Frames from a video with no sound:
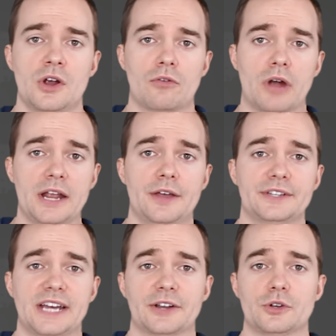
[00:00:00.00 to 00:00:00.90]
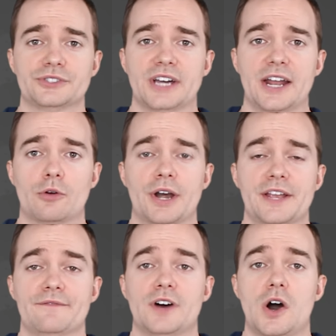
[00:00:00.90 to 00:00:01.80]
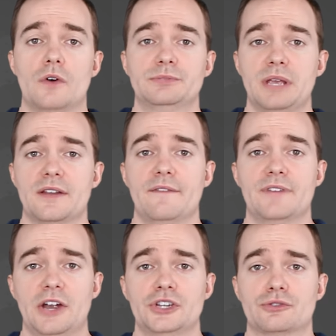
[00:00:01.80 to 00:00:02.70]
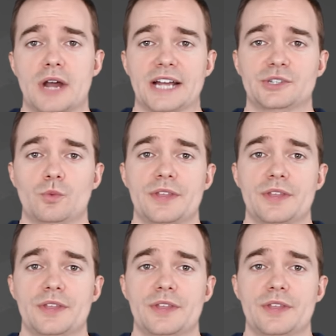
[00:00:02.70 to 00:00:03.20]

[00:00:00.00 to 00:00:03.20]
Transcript: Writing on the technical side already involves being very direct